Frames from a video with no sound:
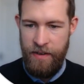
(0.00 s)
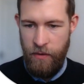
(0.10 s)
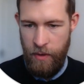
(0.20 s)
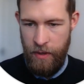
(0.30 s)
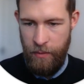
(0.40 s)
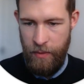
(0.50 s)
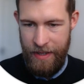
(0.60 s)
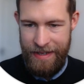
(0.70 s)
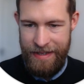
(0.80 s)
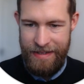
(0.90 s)
falling
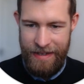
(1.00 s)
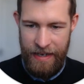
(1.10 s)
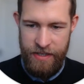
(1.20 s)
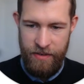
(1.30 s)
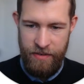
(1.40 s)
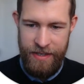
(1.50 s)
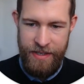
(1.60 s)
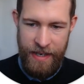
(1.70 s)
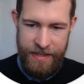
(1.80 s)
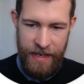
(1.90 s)
within the categories
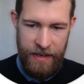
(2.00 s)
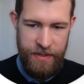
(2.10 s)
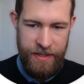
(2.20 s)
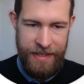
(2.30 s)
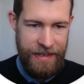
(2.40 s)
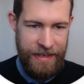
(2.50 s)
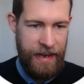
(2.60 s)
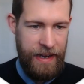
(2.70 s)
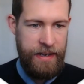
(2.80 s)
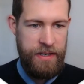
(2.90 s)
set out in
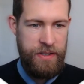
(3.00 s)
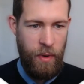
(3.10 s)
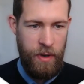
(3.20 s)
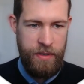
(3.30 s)
Annex 1.